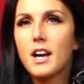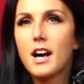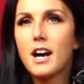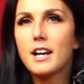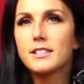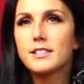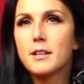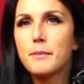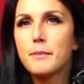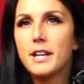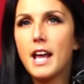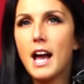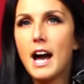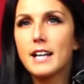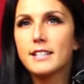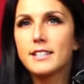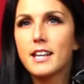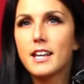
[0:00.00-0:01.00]
somebody
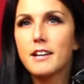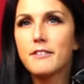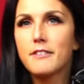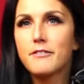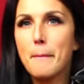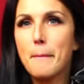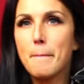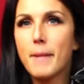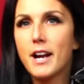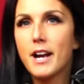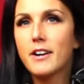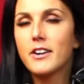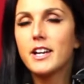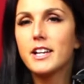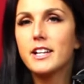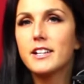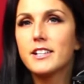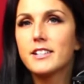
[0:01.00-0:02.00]
asking if I
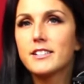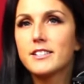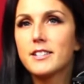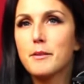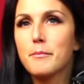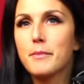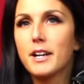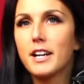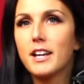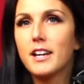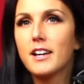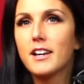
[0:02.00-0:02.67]
married somebody.